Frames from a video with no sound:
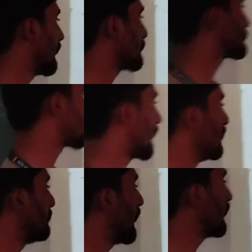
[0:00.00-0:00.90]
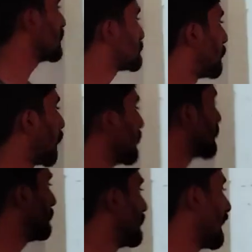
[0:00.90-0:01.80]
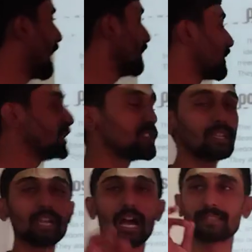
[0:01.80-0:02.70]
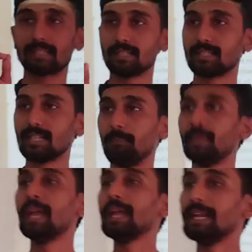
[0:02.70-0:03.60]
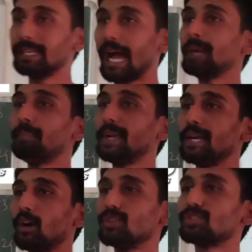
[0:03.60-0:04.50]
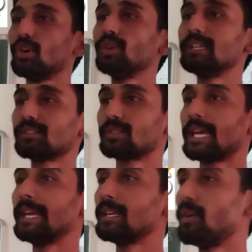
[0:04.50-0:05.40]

like child marriage, polygamy and rigid caste system. In that period also, the society